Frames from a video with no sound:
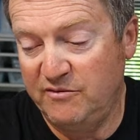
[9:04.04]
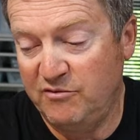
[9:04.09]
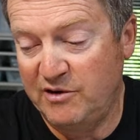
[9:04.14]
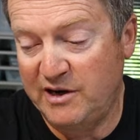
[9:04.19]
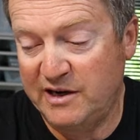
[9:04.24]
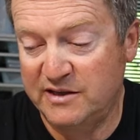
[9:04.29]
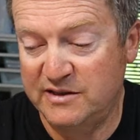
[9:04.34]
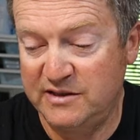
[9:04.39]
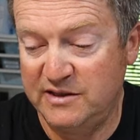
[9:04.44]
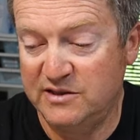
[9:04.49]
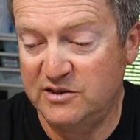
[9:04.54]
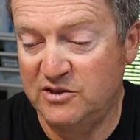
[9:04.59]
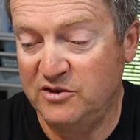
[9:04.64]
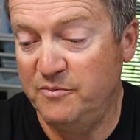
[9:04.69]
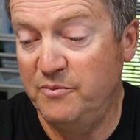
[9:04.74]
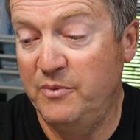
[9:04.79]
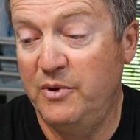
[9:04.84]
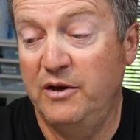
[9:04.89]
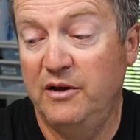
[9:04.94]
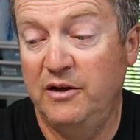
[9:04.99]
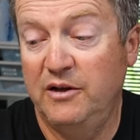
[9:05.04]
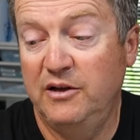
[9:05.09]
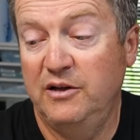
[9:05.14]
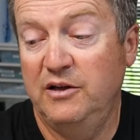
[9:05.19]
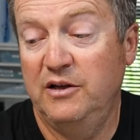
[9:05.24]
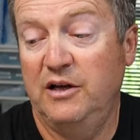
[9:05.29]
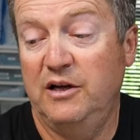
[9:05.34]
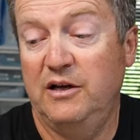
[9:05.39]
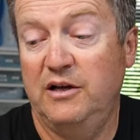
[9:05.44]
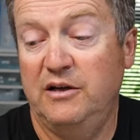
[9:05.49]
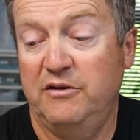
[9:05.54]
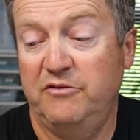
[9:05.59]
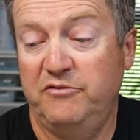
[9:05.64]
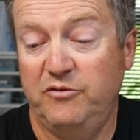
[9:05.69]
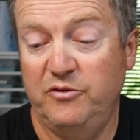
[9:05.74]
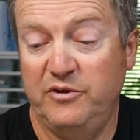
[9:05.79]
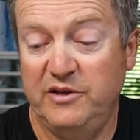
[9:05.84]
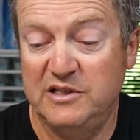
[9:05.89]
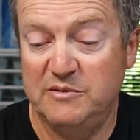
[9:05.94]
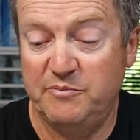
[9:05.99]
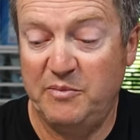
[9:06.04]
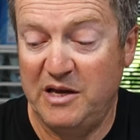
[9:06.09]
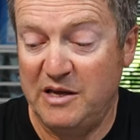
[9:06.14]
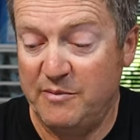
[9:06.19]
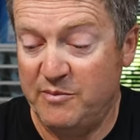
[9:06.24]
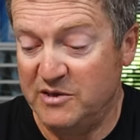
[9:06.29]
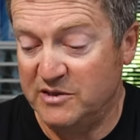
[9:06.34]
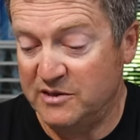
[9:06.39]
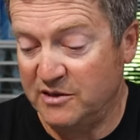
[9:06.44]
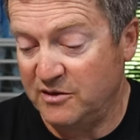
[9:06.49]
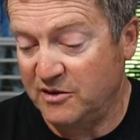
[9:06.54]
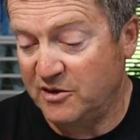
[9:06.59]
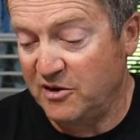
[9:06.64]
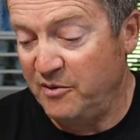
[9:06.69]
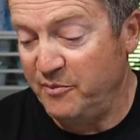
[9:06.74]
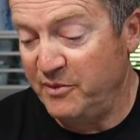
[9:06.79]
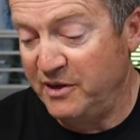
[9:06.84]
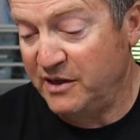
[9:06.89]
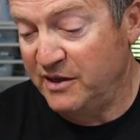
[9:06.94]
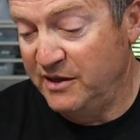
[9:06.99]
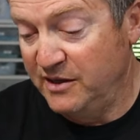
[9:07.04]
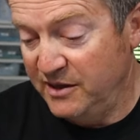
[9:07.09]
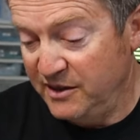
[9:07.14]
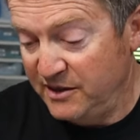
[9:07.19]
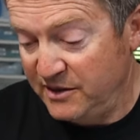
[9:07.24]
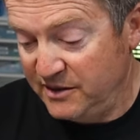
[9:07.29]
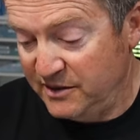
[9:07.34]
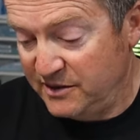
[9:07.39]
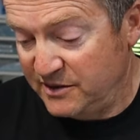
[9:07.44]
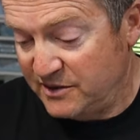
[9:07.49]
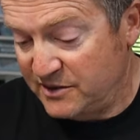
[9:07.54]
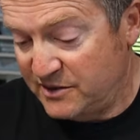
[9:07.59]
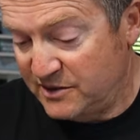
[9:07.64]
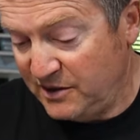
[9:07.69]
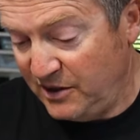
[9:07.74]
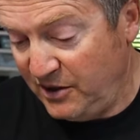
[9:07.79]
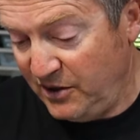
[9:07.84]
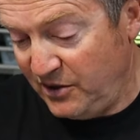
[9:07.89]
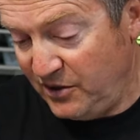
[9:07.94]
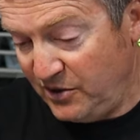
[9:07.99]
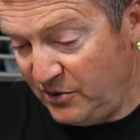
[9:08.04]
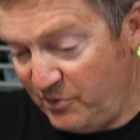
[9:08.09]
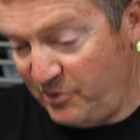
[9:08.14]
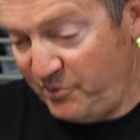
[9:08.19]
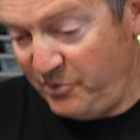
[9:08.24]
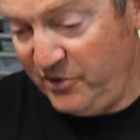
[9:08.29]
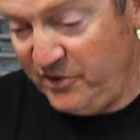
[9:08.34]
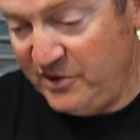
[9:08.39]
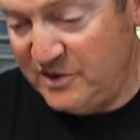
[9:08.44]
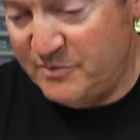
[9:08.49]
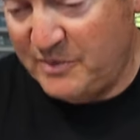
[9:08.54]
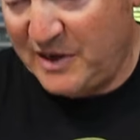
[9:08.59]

rack system for these babies that are coming. So we'll put these